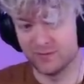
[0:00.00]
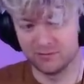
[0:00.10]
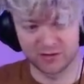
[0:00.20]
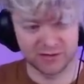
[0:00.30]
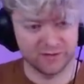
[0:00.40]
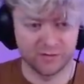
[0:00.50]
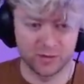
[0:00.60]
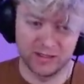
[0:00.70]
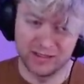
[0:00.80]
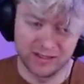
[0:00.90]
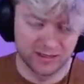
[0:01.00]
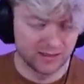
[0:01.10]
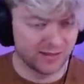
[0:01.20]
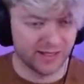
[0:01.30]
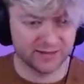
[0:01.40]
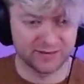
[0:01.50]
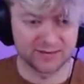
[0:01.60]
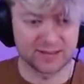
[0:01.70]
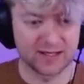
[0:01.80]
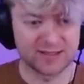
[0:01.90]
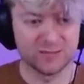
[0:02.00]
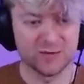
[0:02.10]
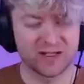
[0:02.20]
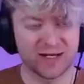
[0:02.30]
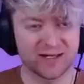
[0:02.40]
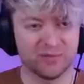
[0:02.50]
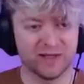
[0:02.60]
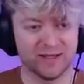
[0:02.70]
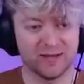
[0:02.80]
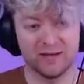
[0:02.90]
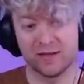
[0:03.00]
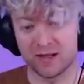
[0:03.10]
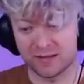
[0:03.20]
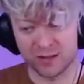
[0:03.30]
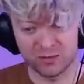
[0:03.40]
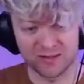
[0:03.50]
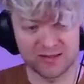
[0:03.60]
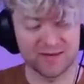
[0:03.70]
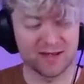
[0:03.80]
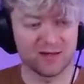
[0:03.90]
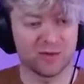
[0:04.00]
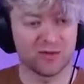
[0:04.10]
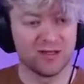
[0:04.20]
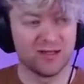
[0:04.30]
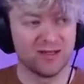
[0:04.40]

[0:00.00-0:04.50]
Rook g four. Hey, there's lots of moves that I could play here. Lots of good ones available.